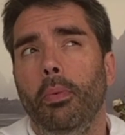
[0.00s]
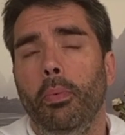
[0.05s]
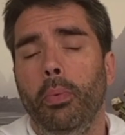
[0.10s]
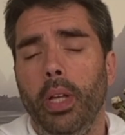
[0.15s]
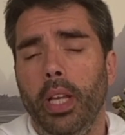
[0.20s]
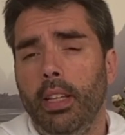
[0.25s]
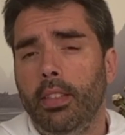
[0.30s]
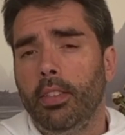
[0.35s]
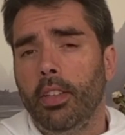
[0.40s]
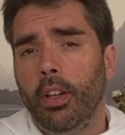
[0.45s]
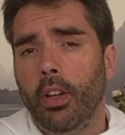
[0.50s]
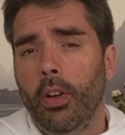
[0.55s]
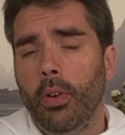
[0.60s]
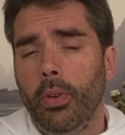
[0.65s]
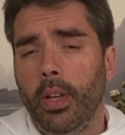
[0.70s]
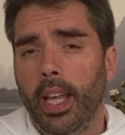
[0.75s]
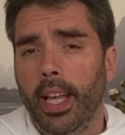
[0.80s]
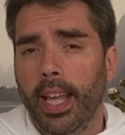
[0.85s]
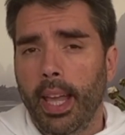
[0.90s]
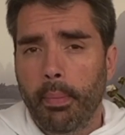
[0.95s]
of weeks ago,
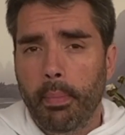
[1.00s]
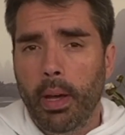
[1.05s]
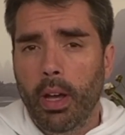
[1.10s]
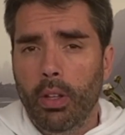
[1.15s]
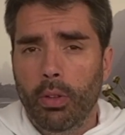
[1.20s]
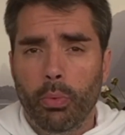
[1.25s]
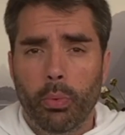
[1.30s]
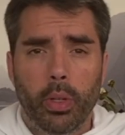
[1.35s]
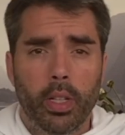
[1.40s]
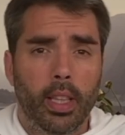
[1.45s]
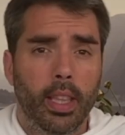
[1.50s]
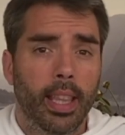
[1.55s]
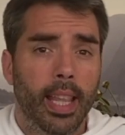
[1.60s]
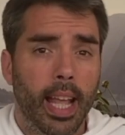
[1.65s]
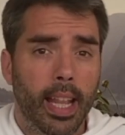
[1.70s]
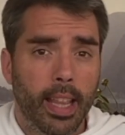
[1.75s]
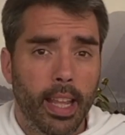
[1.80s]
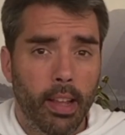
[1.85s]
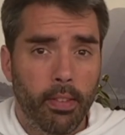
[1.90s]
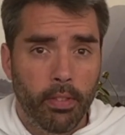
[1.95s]
they came out with
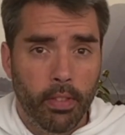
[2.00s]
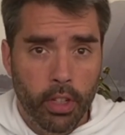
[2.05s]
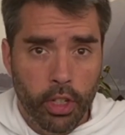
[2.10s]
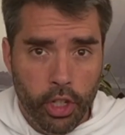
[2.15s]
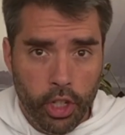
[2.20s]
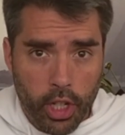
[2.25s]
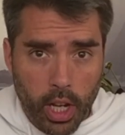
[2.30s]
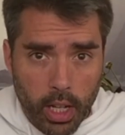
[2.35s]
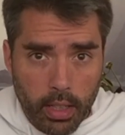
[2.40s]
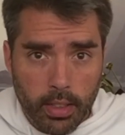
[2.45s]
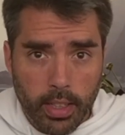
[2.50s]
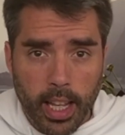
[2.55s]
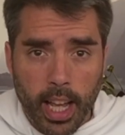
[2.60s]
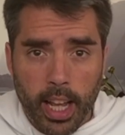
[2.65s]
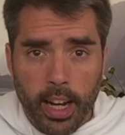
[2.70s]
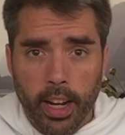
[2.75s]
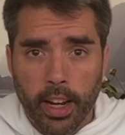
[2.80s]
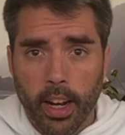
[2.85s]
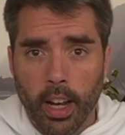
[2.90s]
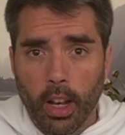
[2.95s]
that they've just
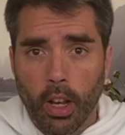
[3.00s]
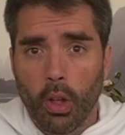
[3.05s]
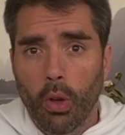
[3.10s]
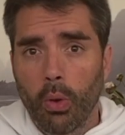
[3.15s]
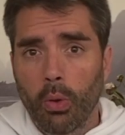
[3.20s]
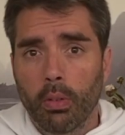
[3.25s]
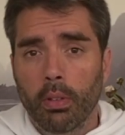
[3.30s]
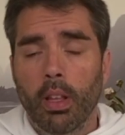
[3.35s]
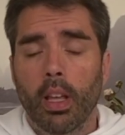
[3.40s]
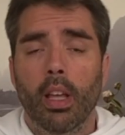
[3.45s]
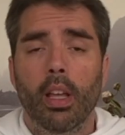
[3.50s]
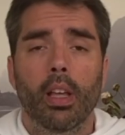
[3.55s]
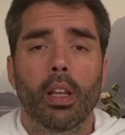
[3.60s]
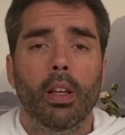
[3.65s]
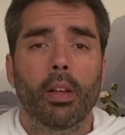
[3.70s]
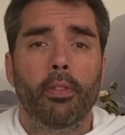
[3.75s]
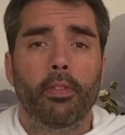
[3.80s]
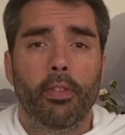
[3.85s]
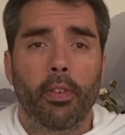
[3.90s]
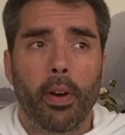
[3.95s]
gotten a loan
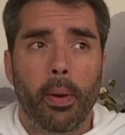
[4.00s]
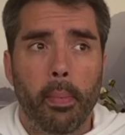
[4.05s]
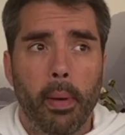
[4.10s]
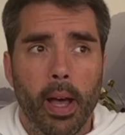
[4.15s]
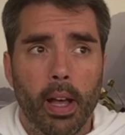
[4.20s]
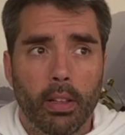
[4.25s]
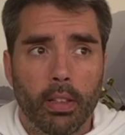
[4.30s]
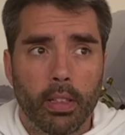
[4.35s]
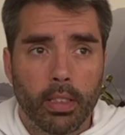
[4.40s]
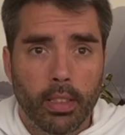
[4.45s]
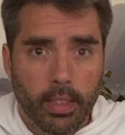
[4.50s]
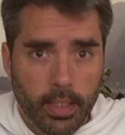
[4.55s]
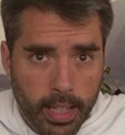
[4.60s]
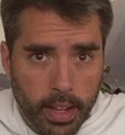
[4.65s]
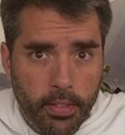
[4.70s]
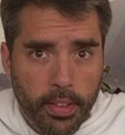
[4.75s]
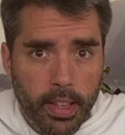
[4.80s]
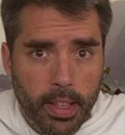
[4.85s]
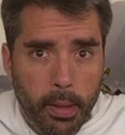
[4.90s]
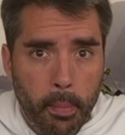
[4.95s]
for about
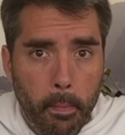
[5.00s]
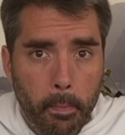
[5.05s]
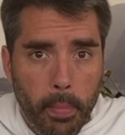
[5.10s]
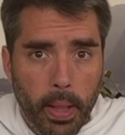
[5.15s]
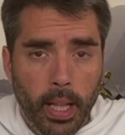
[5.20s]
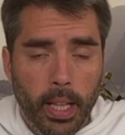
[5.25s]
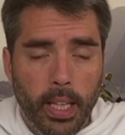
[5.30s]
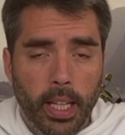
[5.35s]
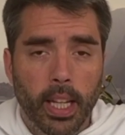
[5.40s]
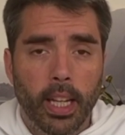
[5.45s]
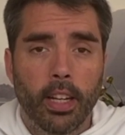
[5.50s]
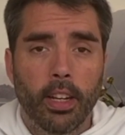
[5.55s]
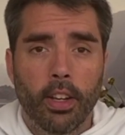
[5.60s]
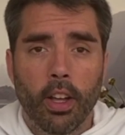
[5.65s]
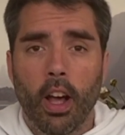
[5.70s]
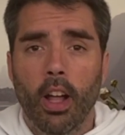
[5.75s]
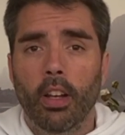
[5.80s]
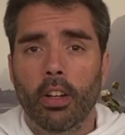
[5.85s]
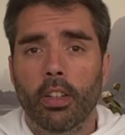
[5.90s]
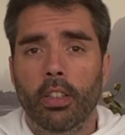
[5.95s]
$70 million,
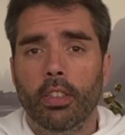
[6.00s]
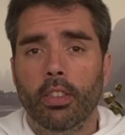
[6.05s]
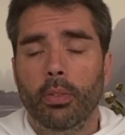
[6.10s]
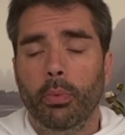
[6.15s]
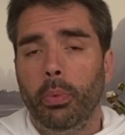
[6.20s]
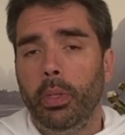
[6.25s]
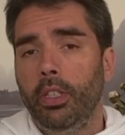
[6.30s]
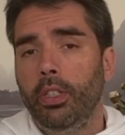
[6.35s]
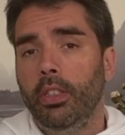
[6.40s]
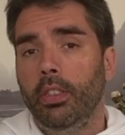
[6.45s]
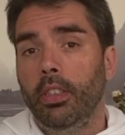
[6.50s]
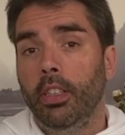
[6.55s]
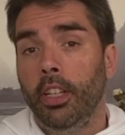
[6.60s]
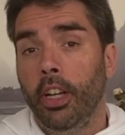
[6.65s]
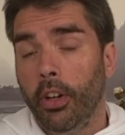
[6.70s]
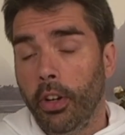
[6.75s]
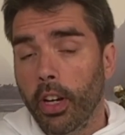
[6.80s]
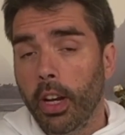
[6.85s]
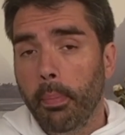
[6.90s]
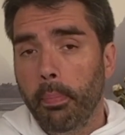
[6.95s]
which
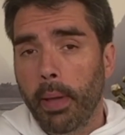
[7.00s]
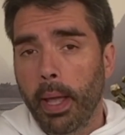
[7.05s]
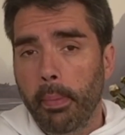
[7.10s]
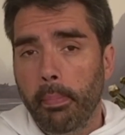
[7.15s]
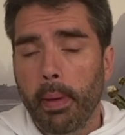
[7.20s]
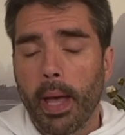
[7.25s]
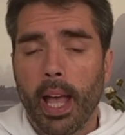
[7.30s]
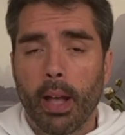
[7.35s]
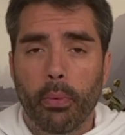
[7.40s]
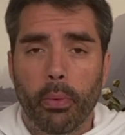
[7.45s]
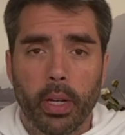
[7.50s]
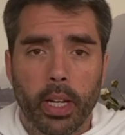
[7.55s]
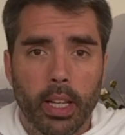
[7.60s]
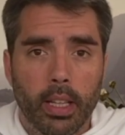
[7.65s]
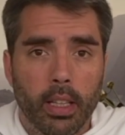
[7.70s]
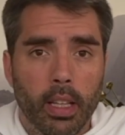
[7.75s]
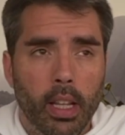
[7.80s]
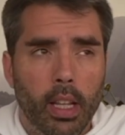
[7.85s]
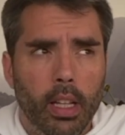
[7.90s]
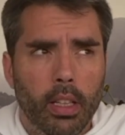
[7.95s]
they're going to pay back
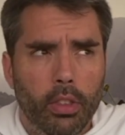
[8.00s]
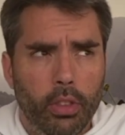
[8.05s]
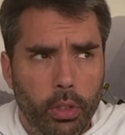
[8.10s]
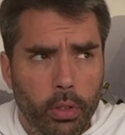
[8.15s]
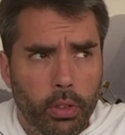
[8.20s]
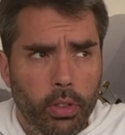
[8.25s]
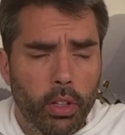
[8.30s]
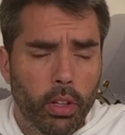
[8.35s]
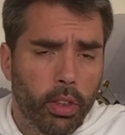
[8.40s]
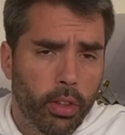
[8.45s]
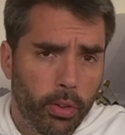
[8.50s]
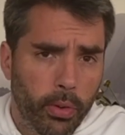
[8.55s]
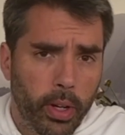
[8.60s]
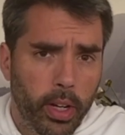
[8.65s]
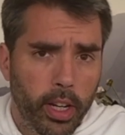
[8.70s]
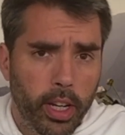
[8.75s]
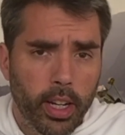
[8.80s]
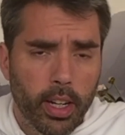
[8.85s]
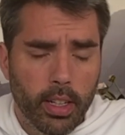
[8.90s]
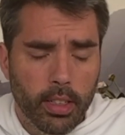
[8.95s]
within 2 to 3
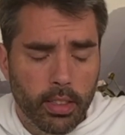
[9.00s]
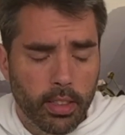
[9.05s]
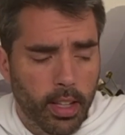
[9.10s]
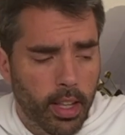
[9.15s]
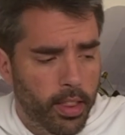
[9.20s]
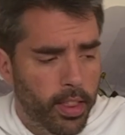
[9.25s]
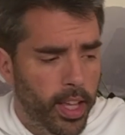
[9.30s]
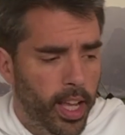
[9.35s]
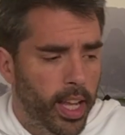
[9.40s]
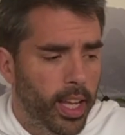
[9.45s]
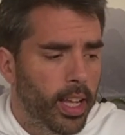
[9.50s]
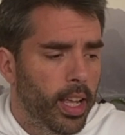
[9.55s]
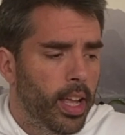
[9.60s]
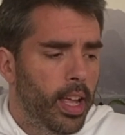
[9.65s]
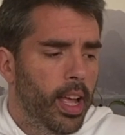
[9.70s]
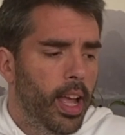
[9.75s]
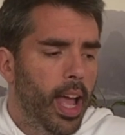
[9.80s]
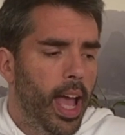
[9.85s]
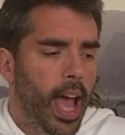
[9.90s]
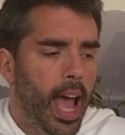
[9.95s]
years, I think.
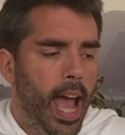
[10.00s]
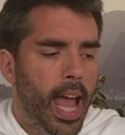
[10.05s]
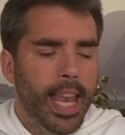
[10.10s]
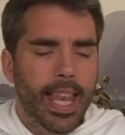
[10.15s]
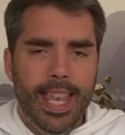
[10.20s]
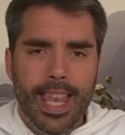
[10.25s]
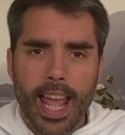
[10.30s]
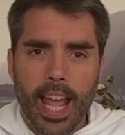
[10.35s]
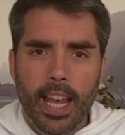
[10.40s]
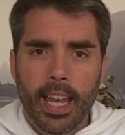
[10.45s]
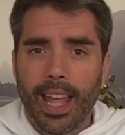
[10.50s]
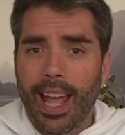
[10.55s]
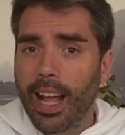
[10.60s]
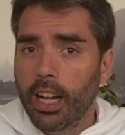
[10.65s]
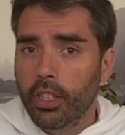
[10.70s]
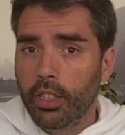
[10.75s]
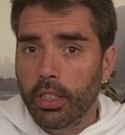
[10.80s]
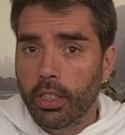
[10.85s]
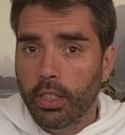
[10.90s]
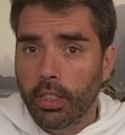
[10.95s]
And then they
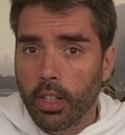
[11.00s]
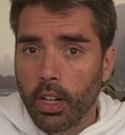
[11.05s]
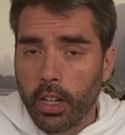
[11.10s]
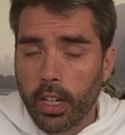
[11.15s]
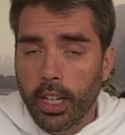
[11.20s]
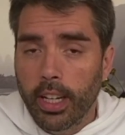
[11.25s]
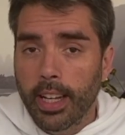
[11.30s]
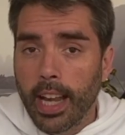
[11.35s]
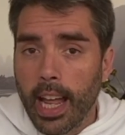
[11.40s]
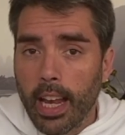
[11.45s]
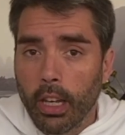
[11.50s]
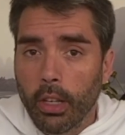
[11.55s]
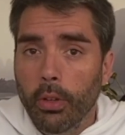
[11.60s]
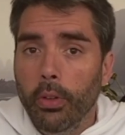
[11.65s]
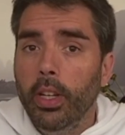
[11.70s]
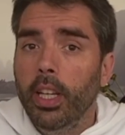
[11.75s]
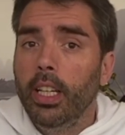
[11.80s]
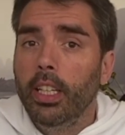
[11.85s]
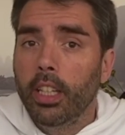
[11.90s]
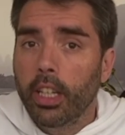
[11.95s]
actually started
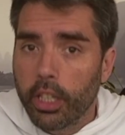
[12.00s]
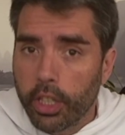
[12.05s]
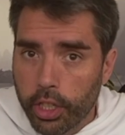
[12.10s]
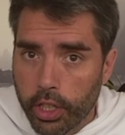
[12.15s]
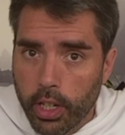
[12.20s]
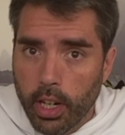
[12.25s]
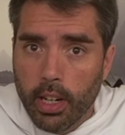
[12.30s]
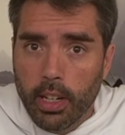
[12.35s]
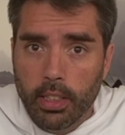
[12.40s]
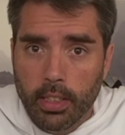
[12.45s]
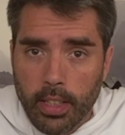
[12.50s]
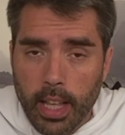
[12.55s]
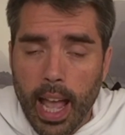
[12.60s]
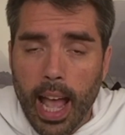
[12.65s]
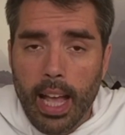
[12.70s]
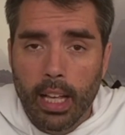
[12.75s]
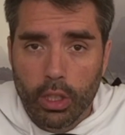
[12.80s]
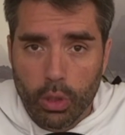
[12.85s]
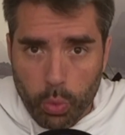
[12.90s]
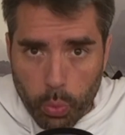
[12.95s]
diluting their shares
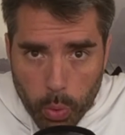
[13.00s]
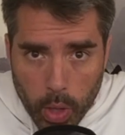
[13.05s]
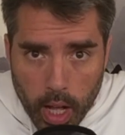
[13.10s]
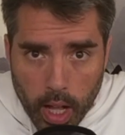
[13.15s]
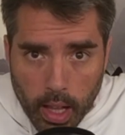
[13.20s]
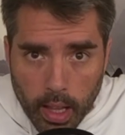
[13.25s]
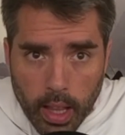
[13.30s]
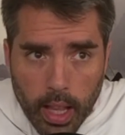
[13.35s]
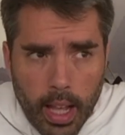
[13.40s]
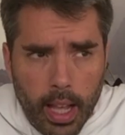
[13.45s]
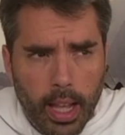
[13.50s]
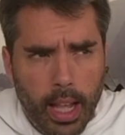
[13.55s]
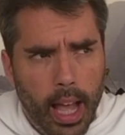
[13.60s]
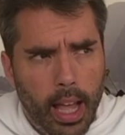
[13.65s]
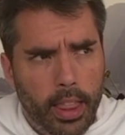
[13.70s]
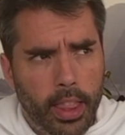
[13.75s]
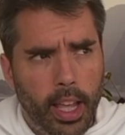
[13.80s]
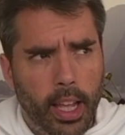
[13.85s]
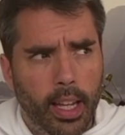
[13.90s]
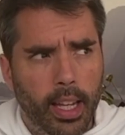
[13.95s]
as well, I
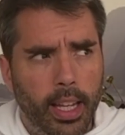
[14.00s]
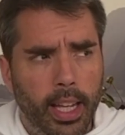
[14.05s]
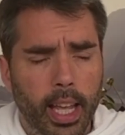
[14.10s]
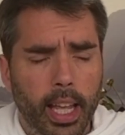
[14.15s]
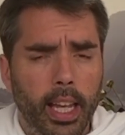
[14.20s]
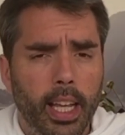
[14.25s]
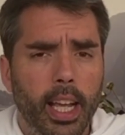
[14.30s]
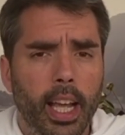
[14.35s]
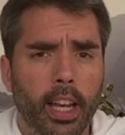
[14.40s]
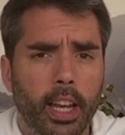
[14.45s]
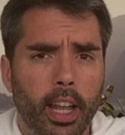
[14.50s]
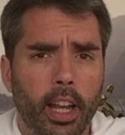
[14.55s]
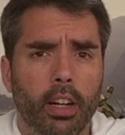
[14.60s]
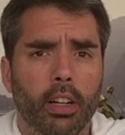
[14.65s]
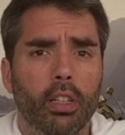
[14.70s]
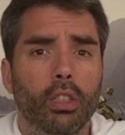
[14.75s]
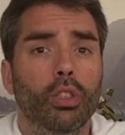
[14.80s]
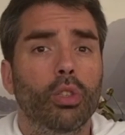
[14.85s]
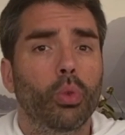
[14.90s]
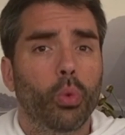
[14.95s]
think getting another
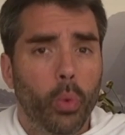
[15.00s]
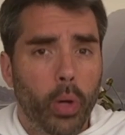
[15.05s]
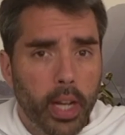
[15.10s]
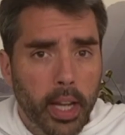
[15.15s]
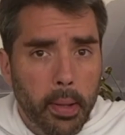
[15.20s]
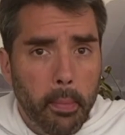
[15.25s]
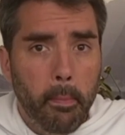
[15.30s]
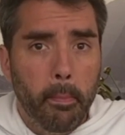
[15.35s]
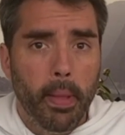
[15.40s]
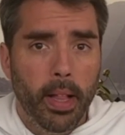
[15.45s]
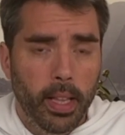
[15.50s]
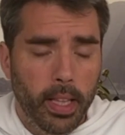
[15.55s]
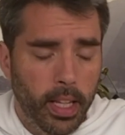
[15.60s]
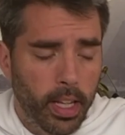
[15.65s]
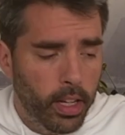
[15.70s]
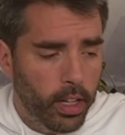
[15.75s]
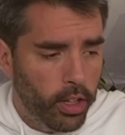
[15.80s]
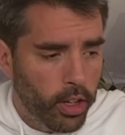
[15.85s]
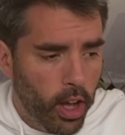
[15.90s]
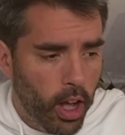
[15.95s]
$20
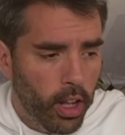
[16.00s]
million.